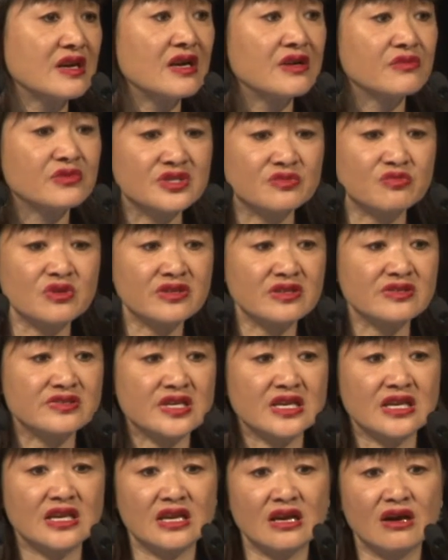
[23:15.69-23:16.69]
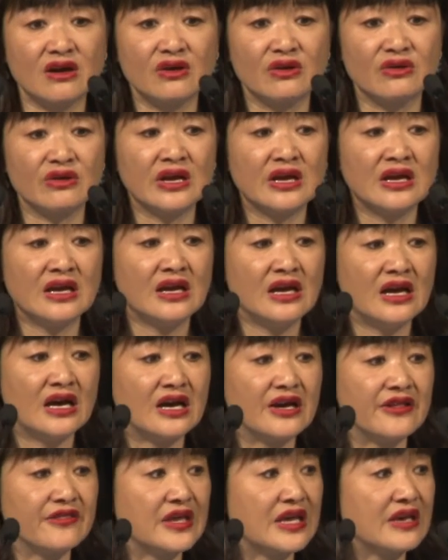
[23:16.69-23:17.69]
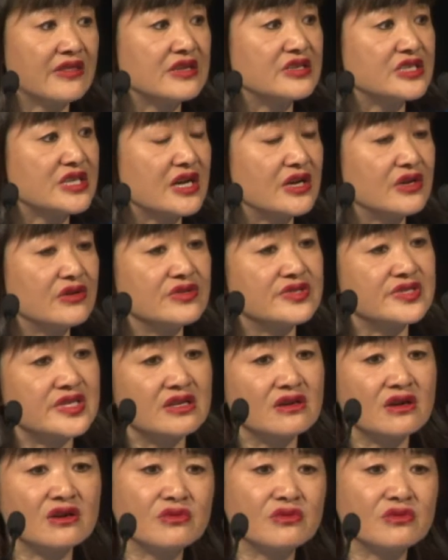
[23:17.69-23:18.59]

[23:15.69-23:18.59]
I was with a CEO the other day who said,